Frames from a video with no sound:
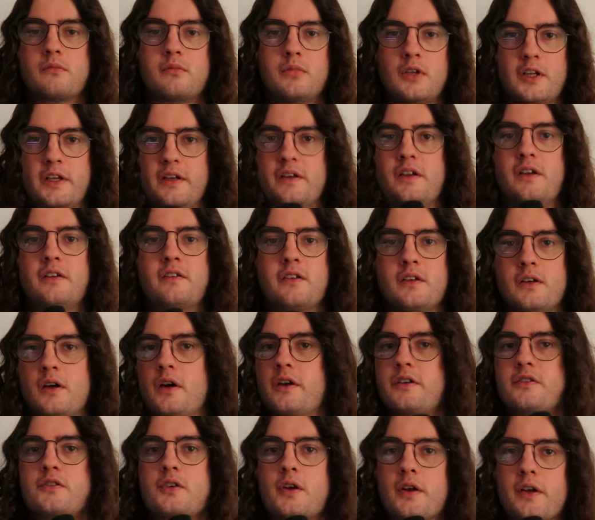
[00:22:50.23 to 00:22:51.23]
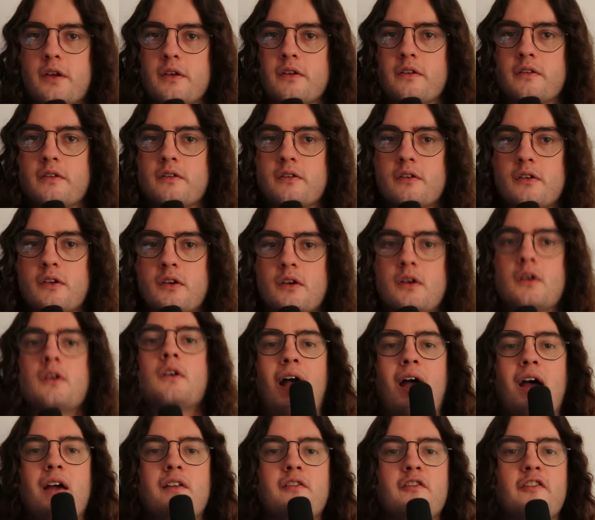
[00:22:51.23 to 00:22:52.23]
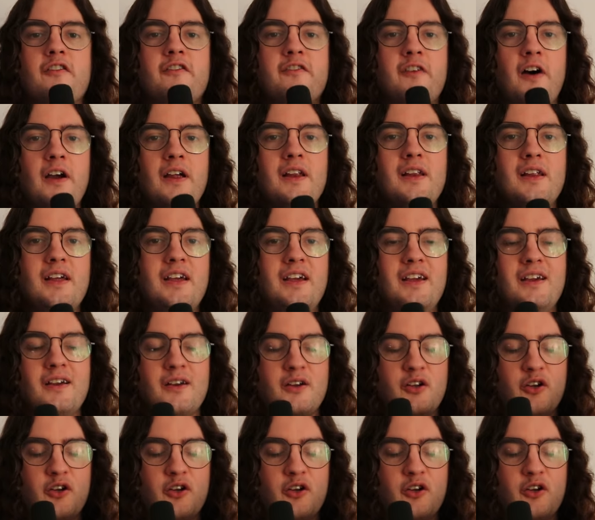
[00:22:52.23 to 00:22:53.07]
leading to 9 triggers. And finally,